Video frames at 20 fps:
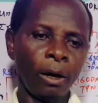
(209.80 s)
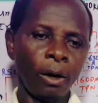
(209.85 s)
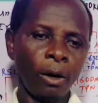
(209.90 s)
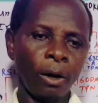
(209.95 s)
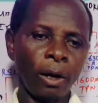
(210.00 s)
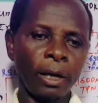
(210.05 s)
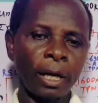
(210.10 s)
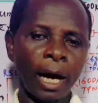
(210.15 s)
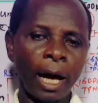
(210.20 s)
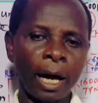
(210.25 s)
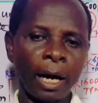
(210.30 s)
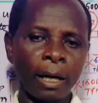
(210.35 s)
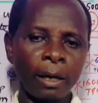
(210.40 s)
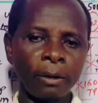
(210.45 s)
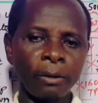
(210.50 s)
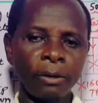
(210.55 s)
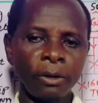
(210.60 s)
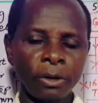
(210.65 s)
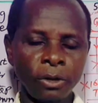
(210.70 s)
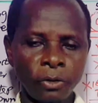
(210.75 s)

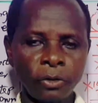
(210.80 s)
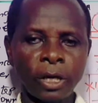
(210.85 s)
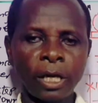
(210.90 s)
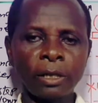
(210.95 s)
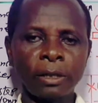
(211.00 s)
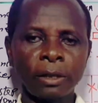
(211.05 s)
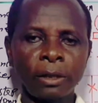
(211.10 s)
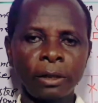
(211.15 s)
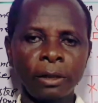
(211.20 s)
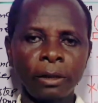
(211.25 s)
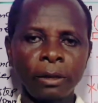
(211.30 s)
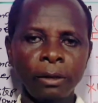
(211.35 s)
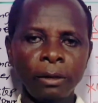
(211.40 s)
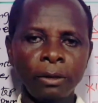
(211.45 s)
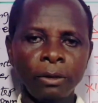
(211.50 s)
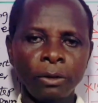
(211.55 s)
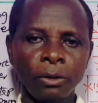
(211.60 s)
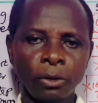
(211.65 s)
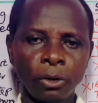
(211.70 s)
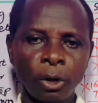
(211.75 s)
other interesting
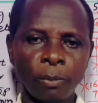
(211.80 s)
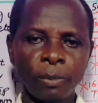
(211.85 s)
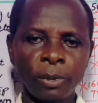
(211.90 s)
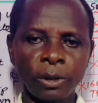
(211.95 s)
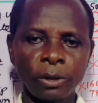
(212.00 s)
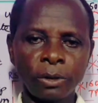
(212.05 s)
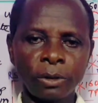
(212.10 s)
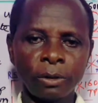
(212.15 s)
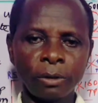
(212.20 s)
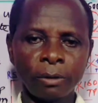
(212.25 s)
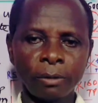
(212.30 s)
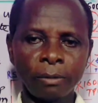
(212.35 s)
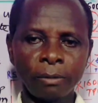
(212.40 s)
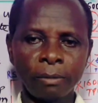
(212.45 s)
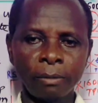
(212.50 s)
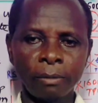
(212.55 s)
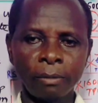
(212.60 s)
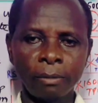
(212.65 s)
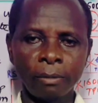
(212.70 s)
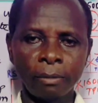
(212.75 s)
topics.
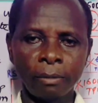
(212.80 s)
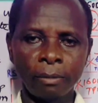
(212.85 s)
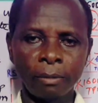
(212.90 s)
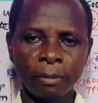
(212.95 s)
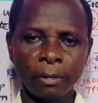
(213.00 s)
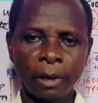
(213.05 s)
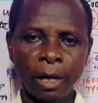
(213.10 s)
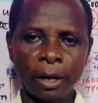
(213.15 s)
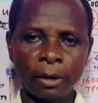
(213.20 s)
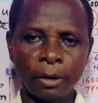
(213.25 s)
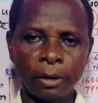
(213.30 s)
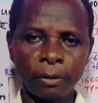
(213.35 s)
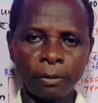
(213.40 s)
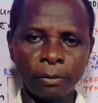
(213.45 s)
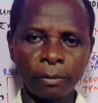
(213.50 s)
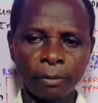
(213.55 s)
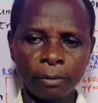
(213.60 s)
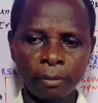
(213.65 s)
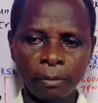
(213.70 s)
Thank you.